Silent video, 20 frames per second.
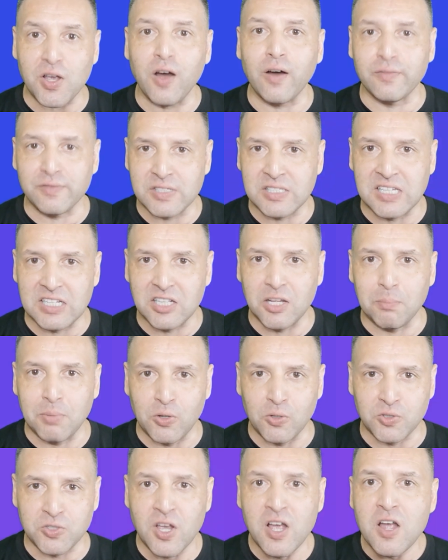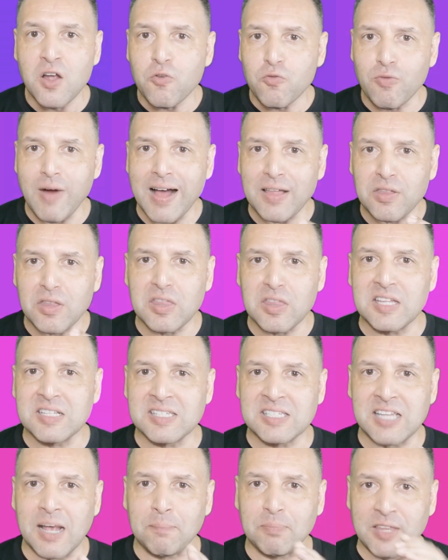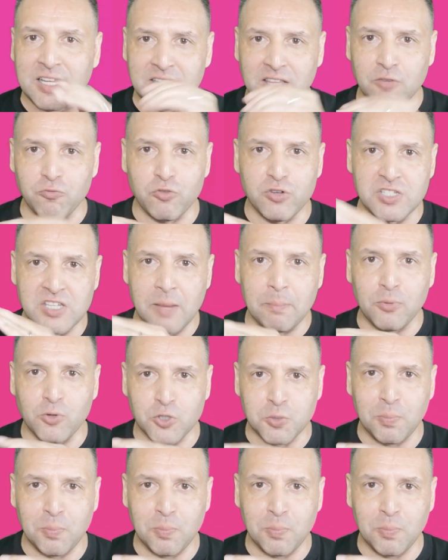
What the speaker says: of syllables rather than something that resembles